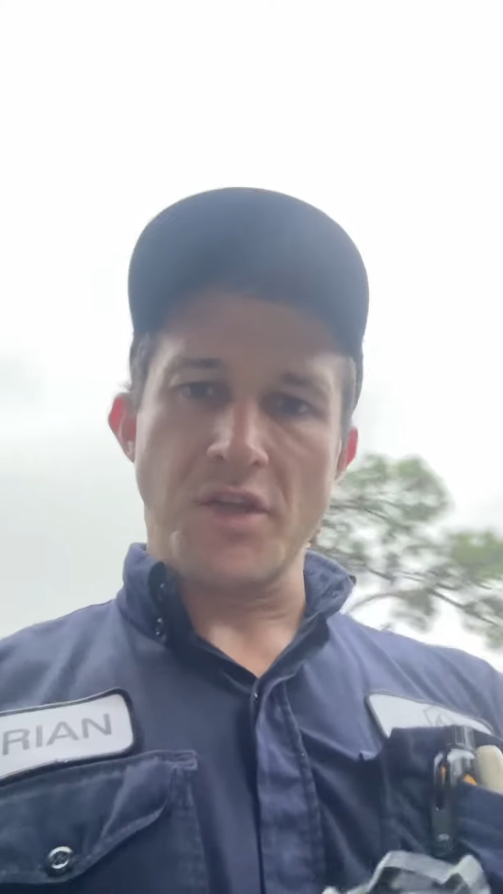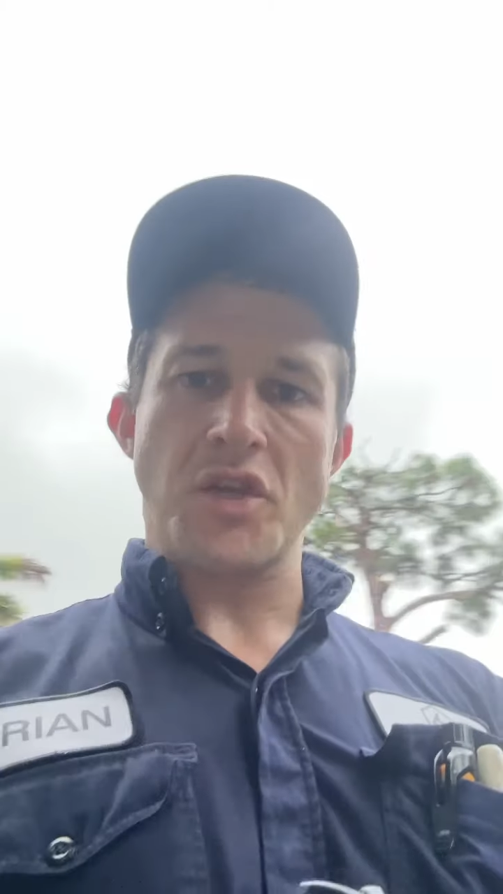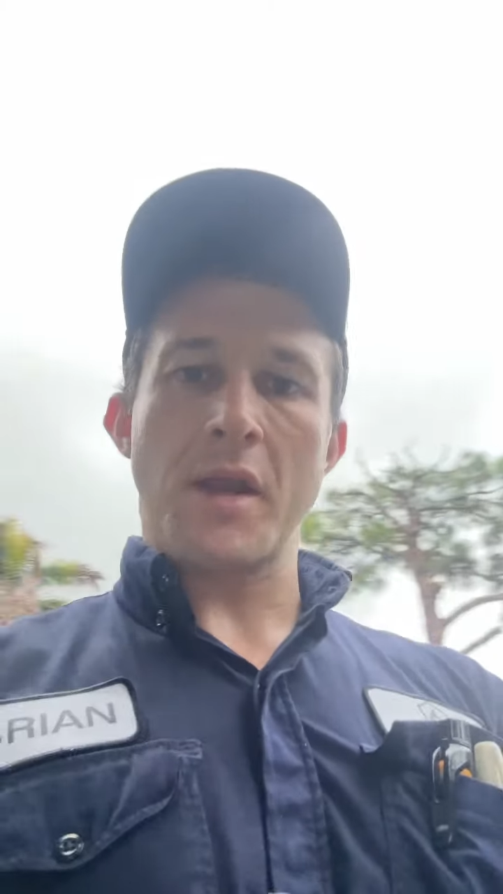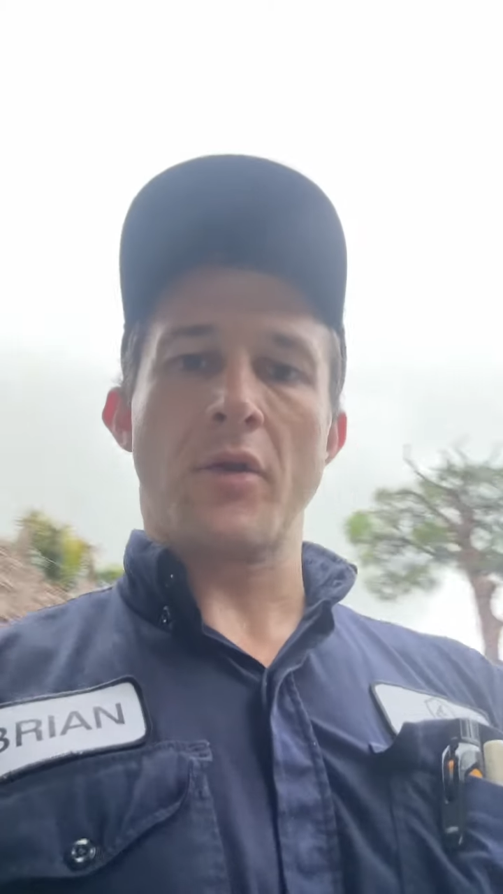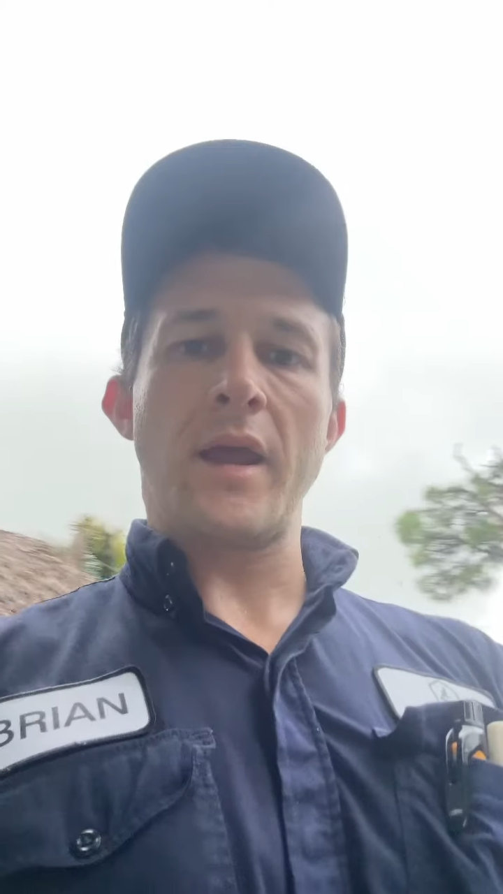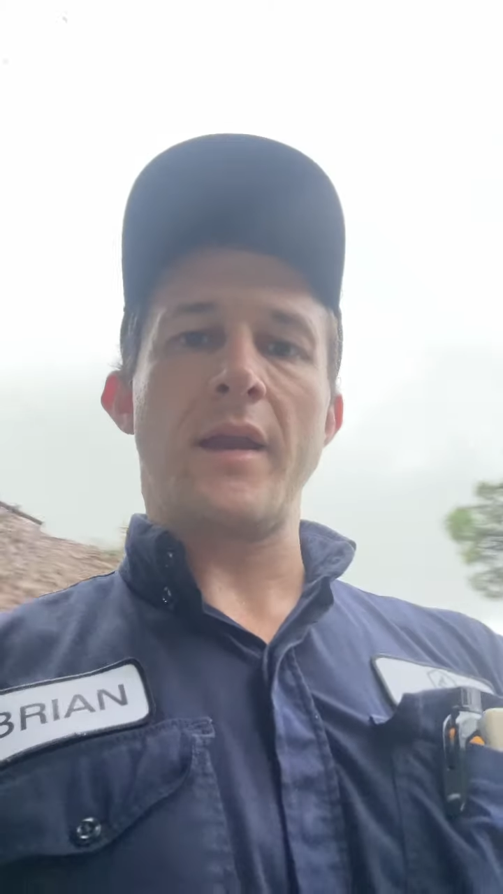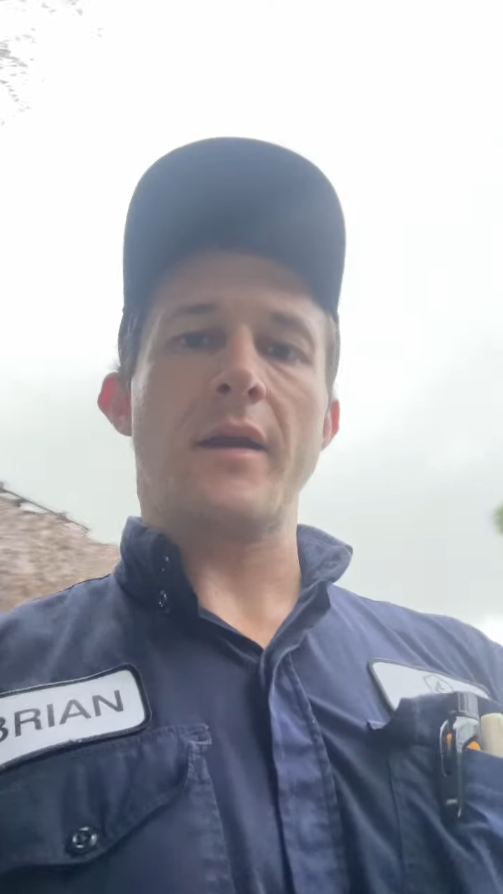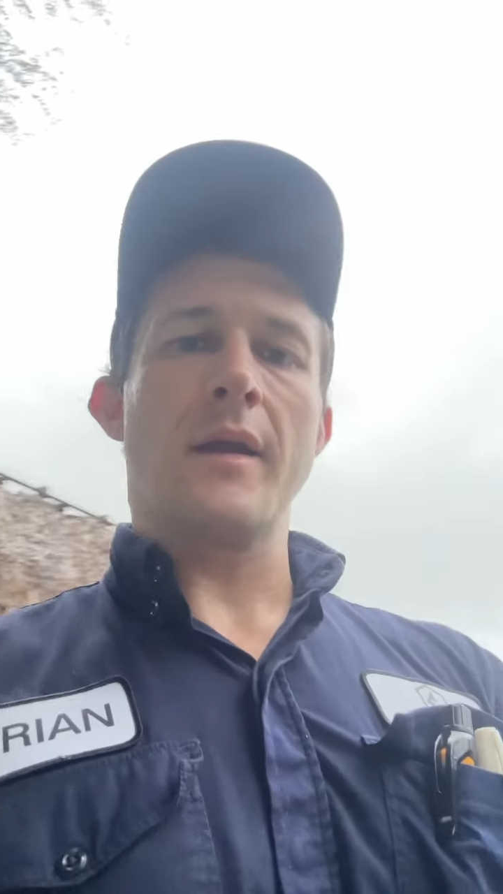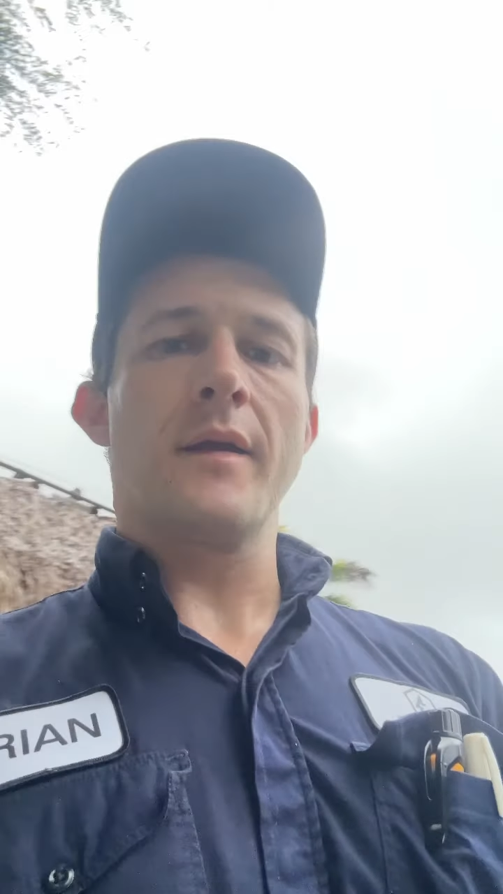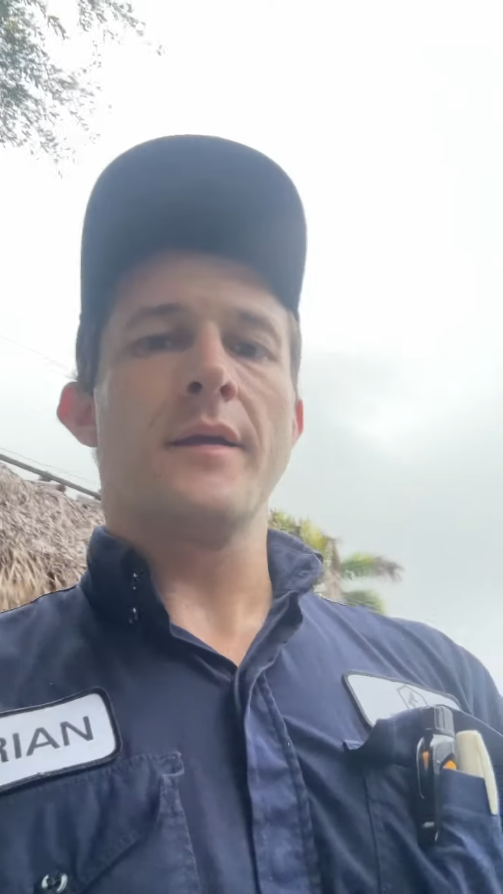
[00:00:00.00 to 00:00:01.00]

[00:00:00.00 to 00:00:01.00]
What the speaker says: generator,